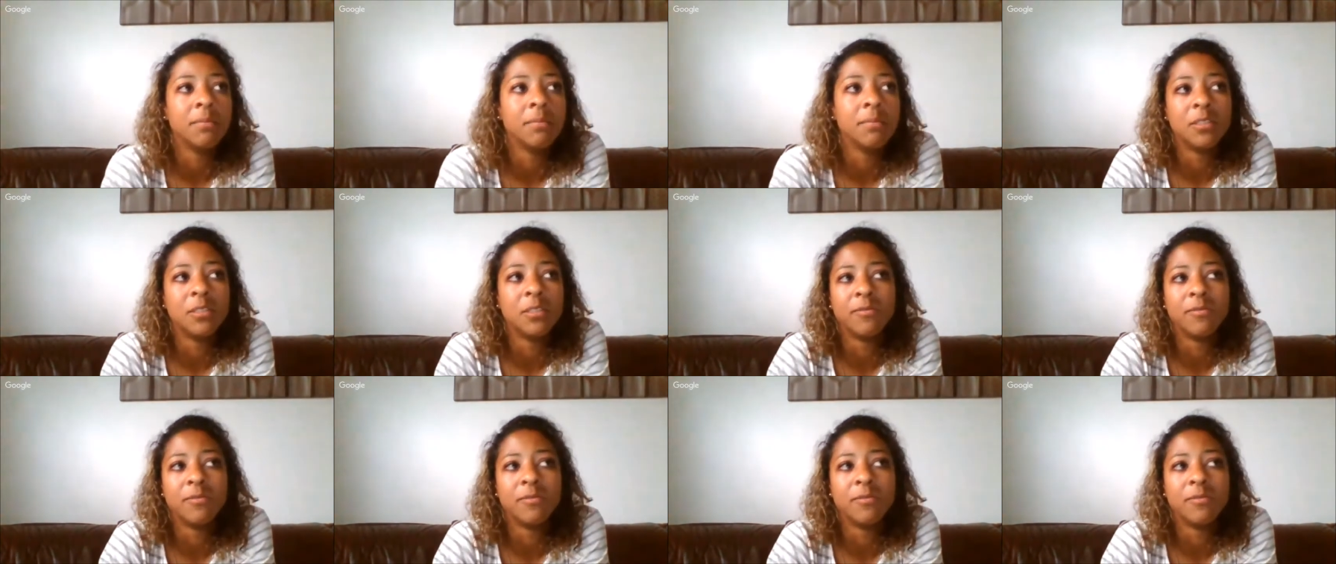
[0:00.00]

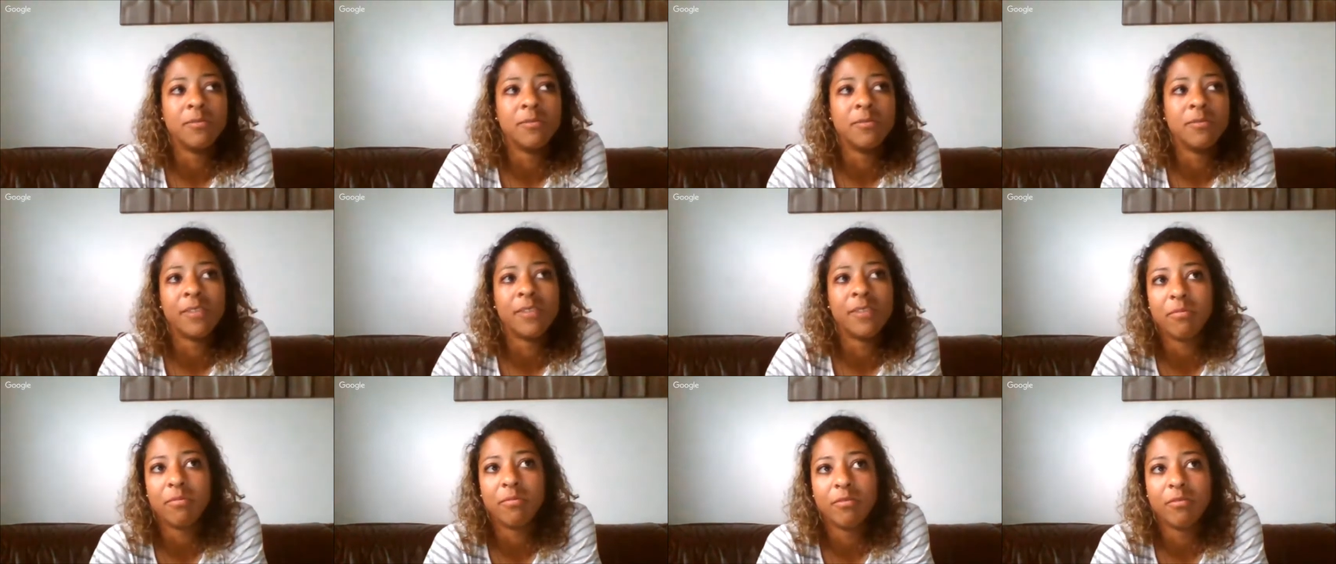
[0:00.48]
very
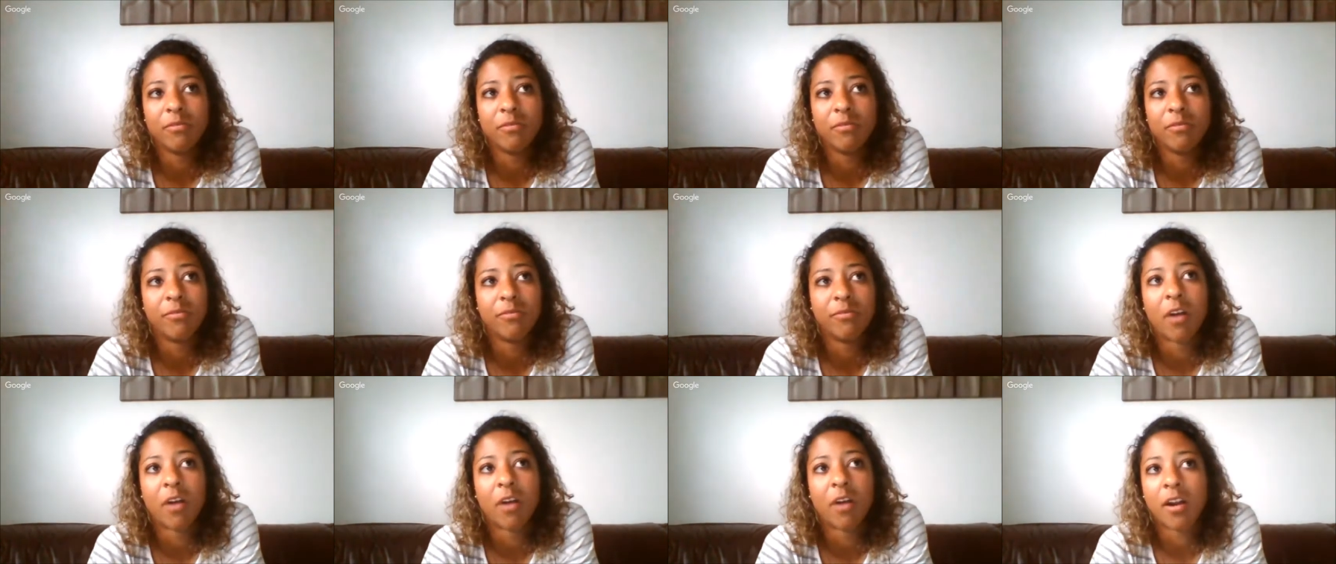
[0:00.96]

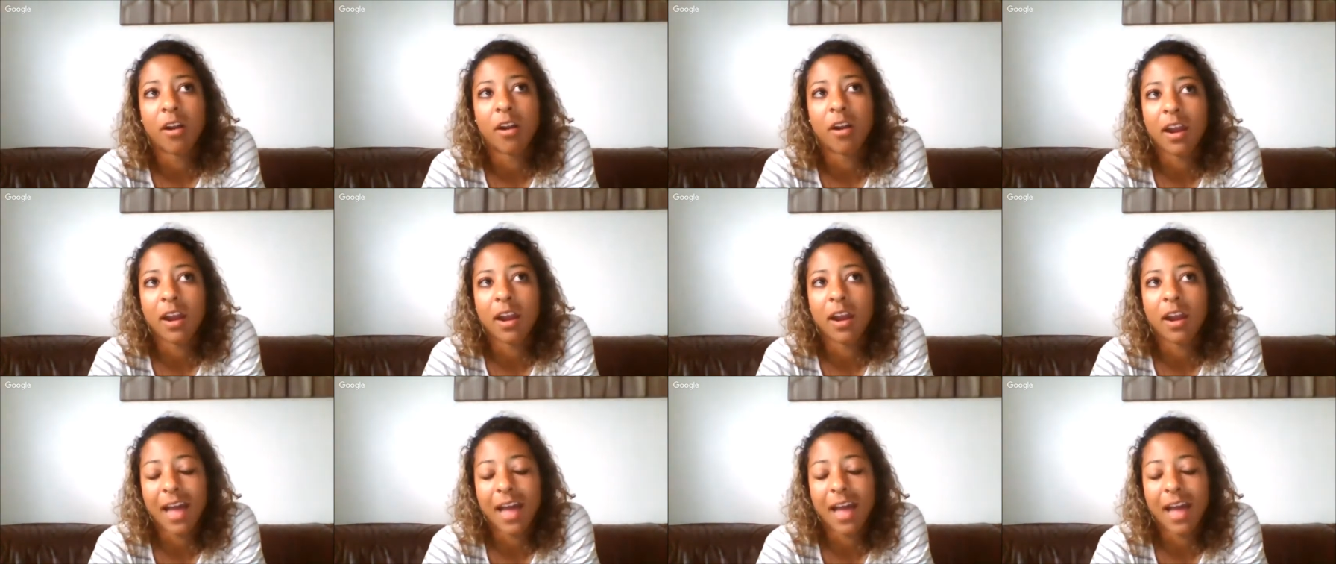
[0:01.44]
far
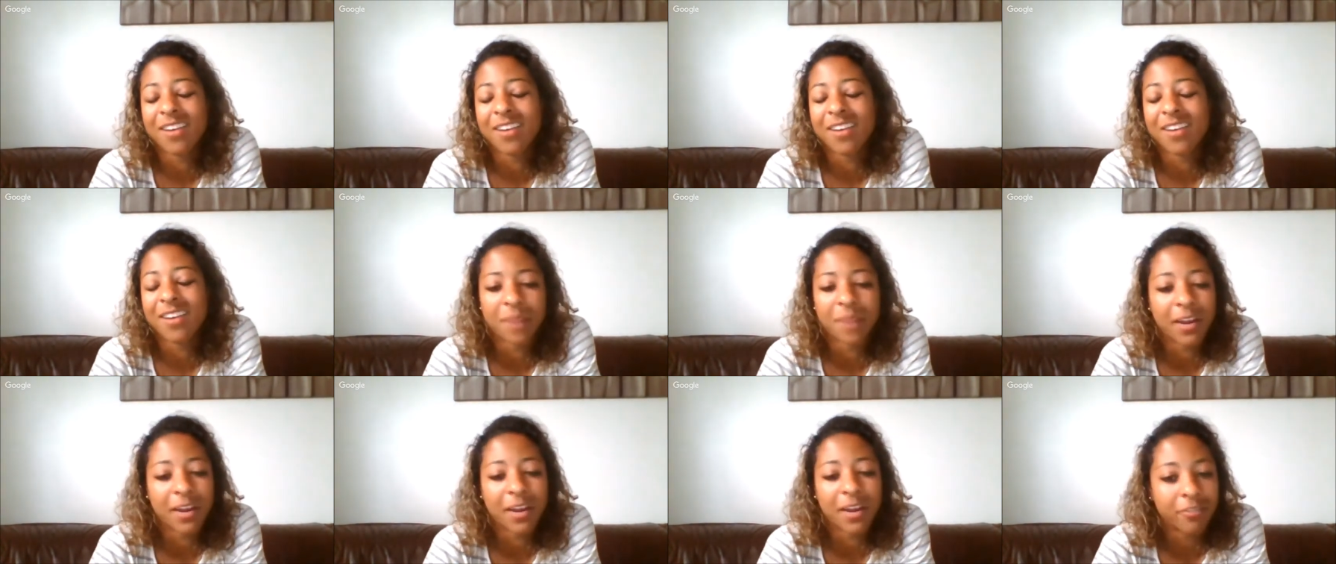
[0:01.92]
out of my
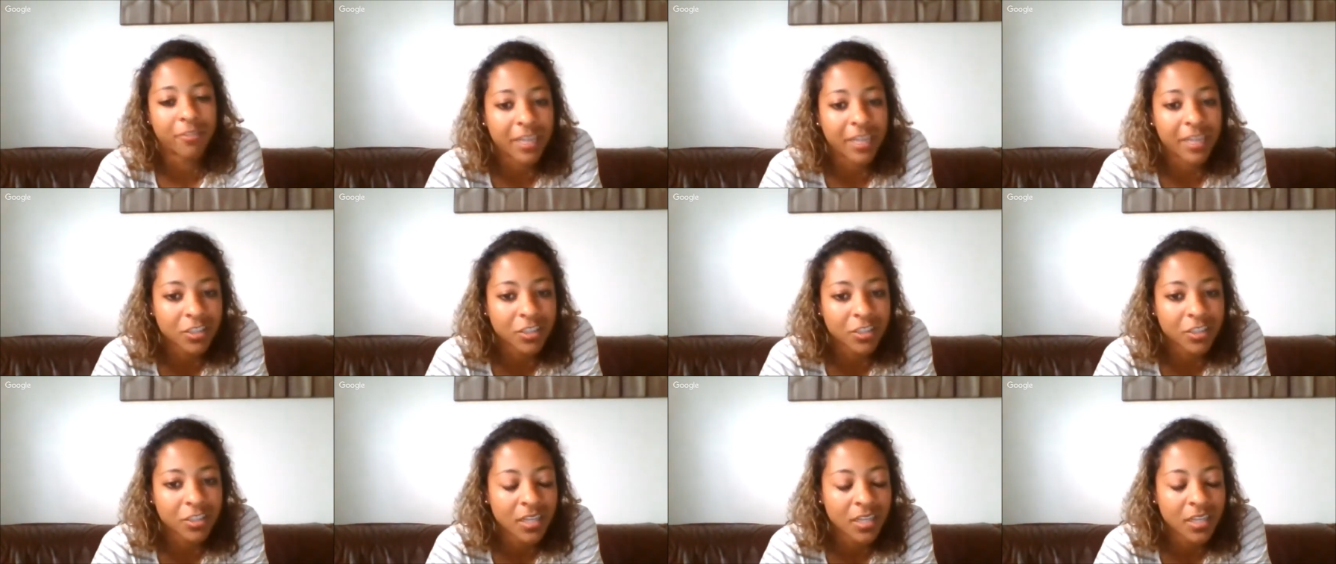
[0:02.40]

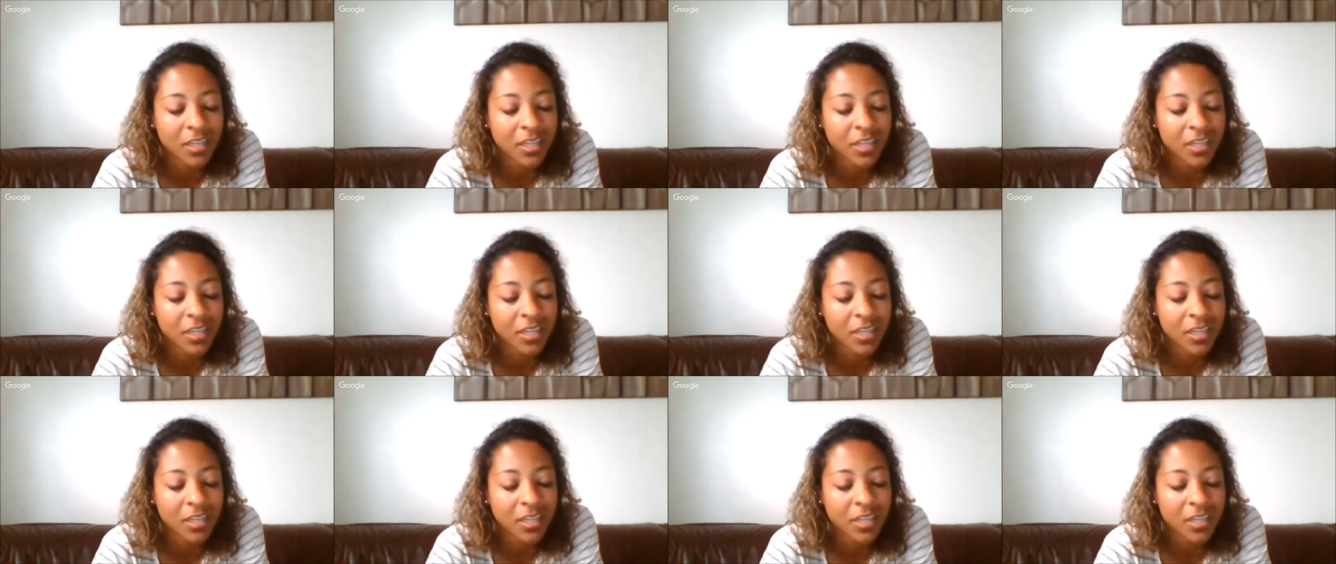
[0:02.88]
reach,